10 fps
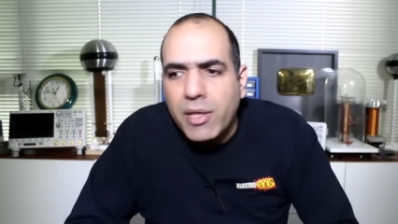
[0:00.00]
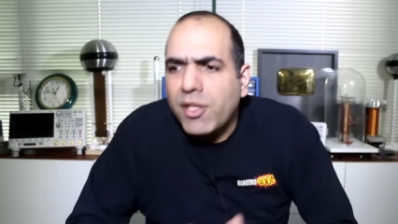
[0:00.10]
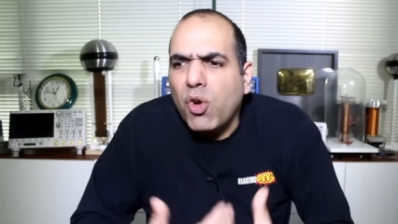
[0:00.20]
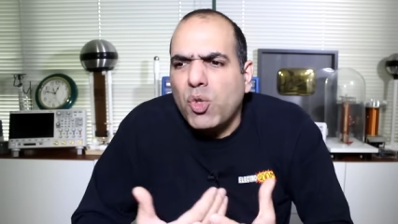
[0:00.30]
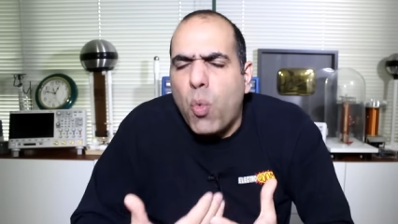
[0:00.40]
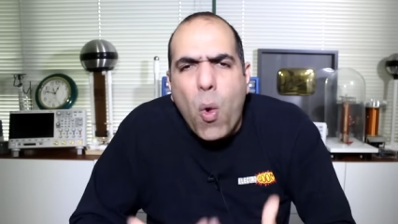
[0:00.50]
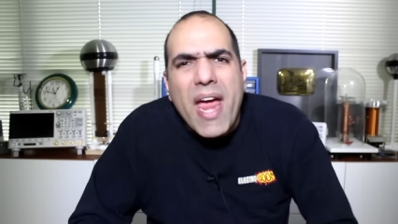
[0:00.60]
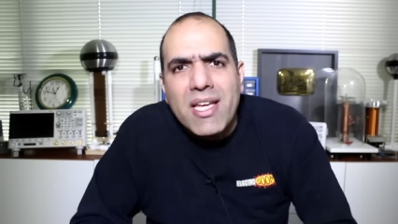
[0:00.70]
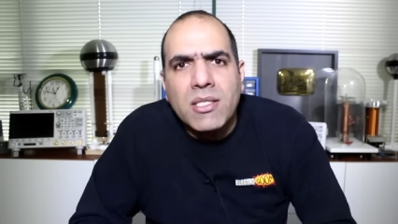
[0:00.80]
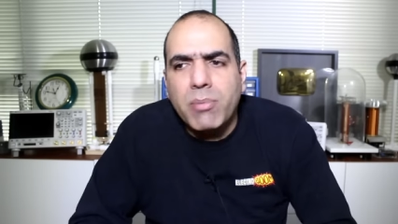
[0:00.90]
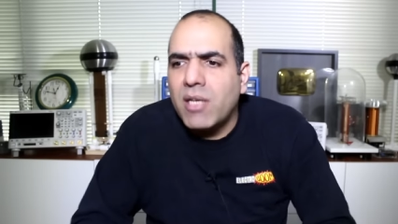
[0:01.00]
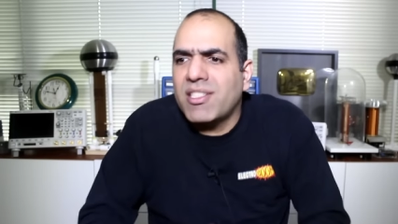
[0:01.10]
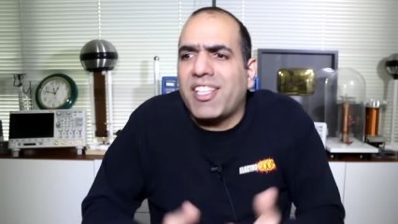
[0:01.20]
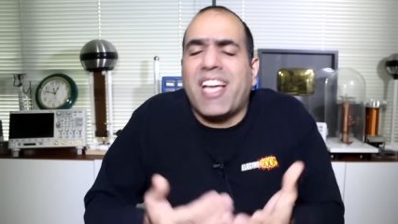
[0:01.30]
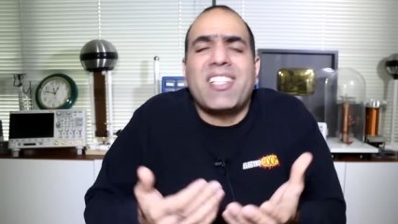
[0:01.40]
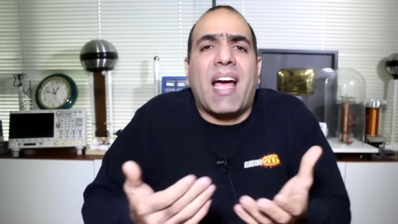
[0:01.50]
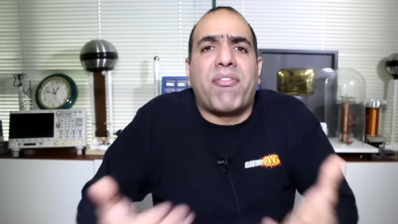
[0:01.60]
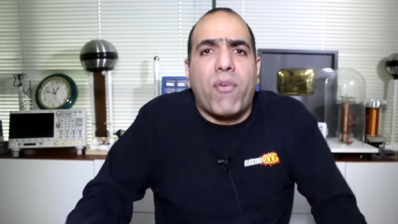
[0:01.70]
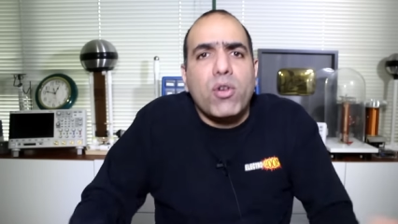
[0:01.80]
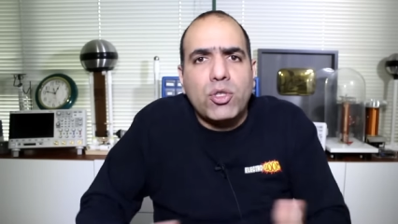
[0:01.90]
They don't waste because they can't
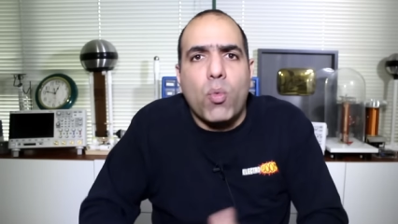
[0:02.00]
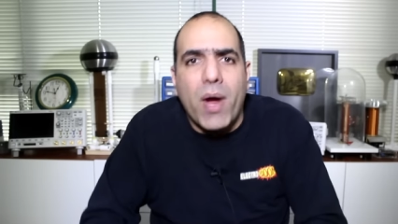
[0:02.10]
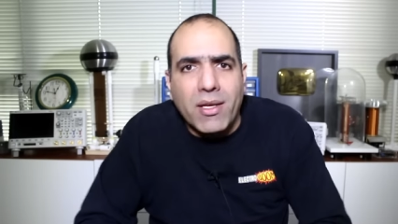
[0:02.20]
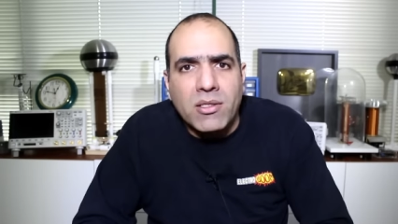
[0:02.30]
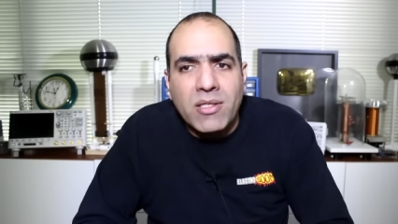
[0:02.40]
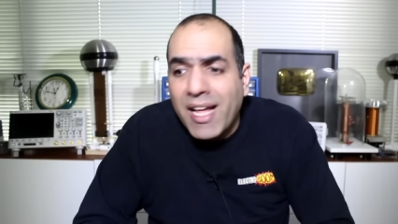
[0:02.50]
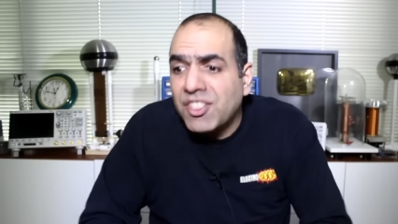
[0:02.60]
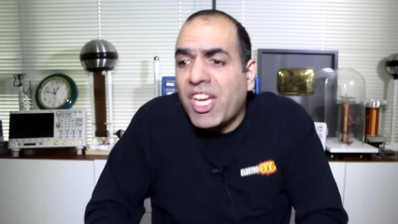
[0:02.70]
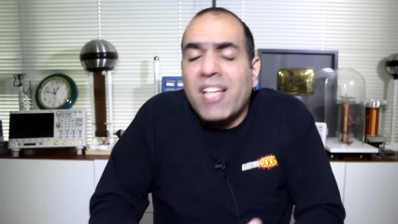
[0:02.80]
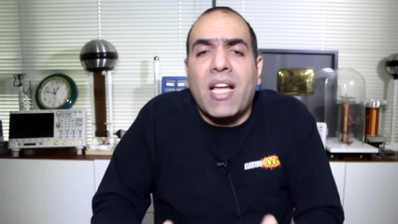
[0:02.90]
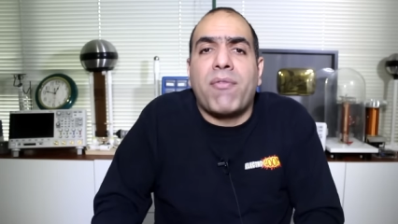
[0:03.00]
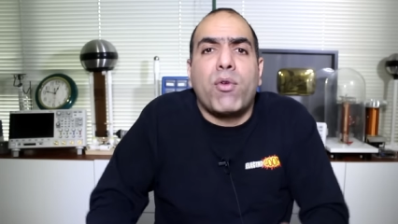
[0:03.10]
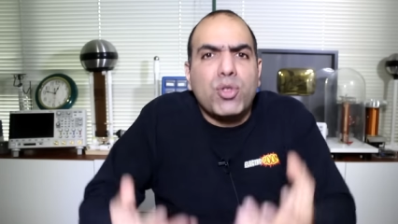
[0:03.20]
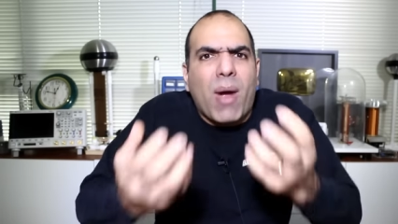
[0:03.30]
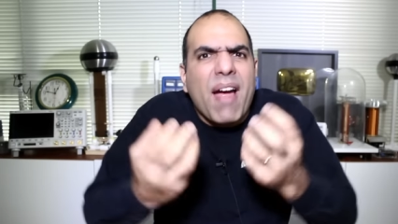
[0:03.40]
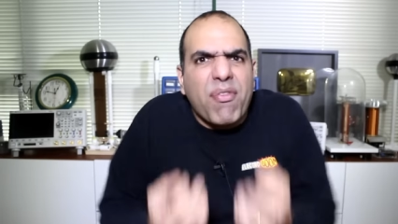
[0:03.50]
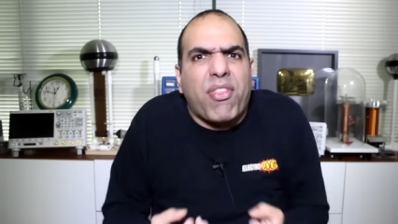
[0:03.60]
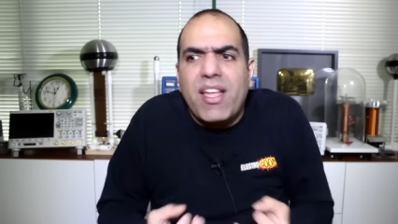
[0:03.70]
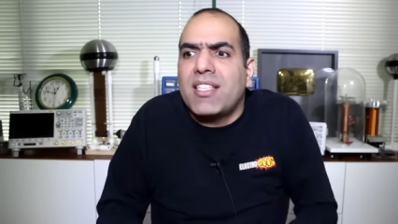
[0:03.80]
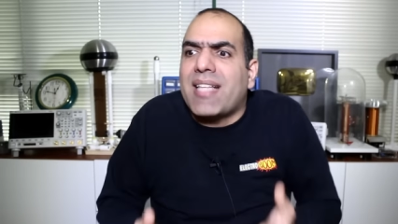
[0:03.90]
afford to waste and can't afford to have
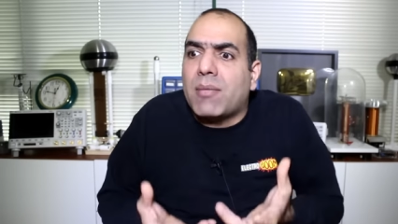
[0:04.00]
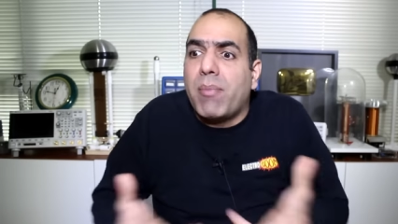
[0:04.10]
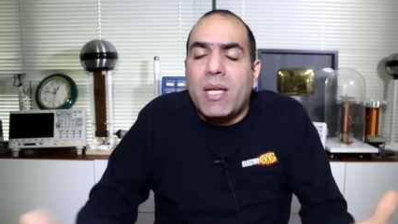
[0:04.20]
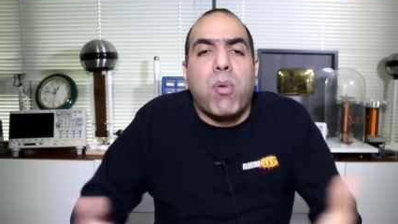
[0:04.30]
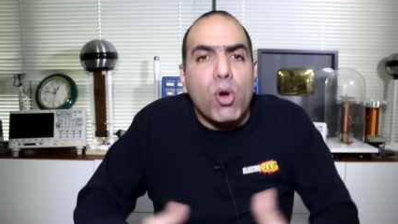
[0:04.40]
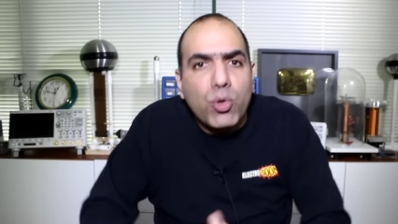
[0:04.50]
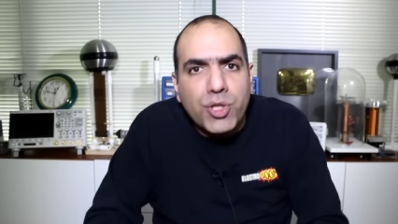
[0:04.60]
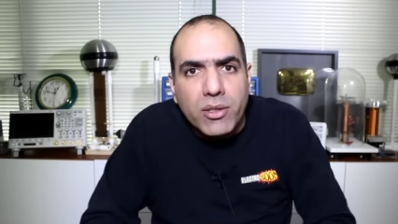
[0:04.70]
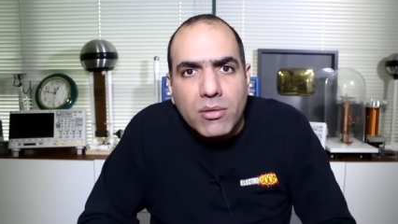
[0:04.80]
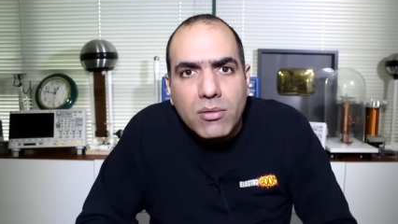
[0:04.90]
things that make pollution.